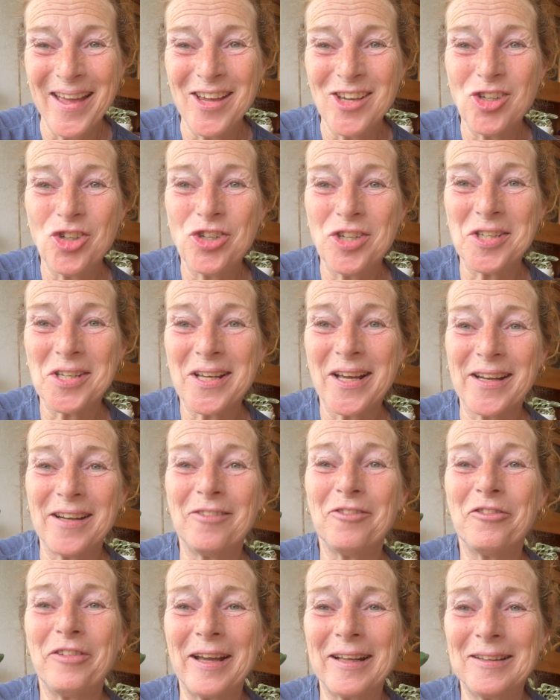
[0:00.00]
she's got
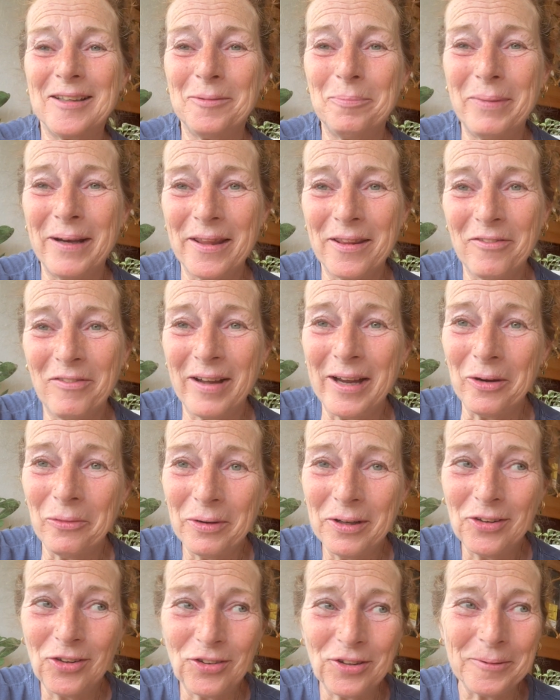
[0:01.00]
infected by the
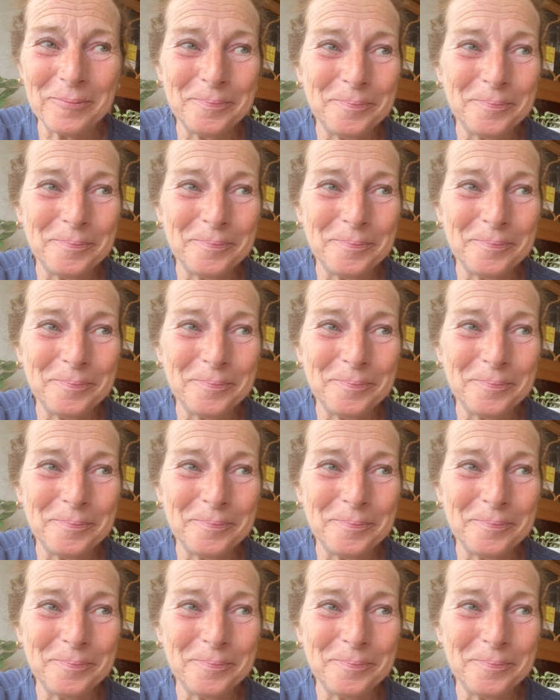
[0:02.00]
virus.